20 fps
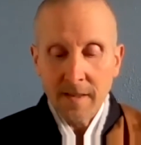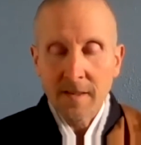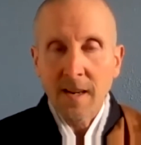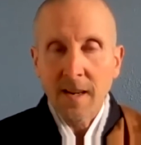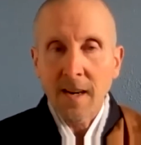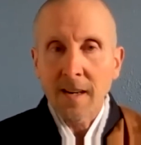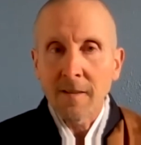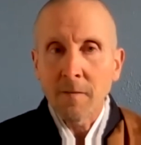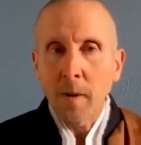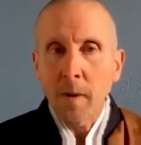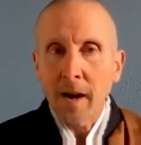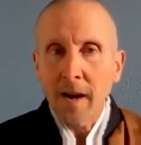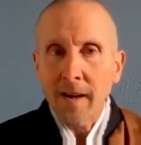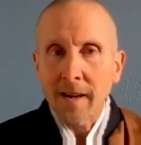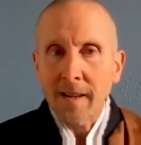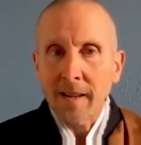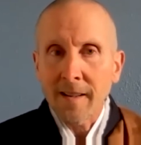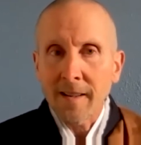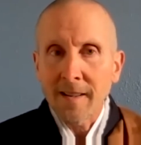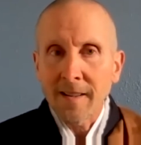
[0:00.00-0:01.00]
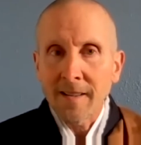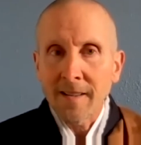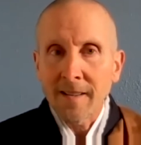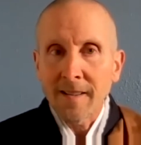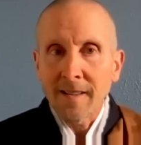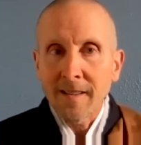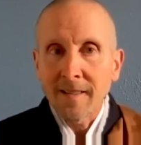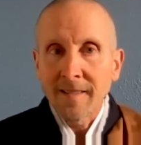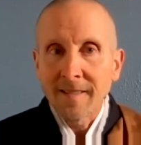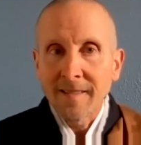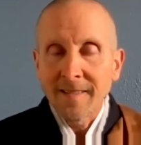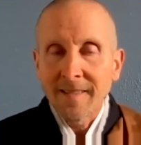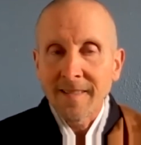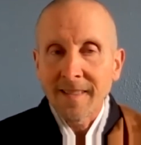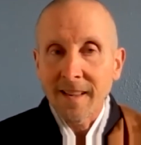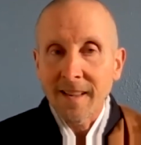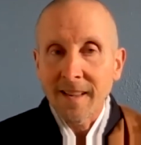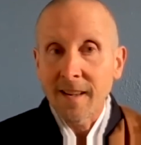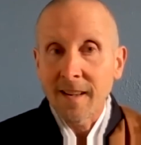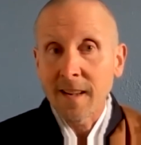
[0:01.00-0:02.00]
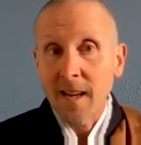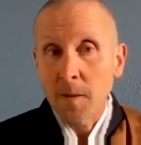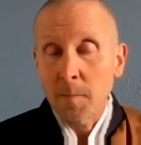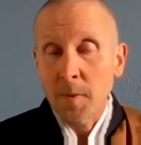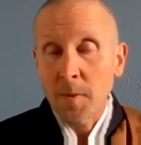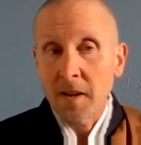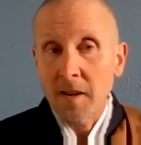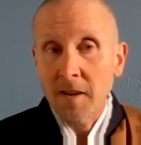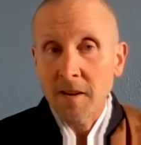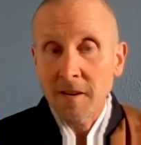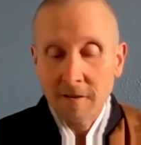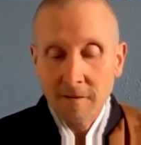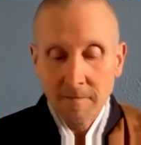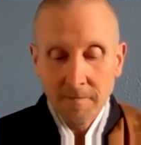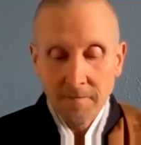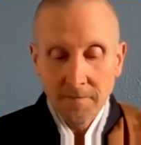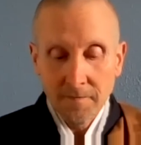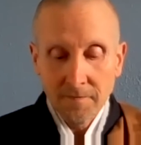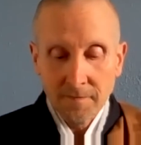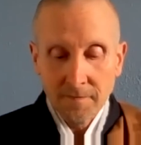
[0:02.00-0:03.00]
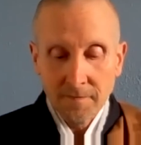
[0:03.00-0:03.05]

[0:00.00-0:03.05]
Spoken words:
This kind of body that can appear.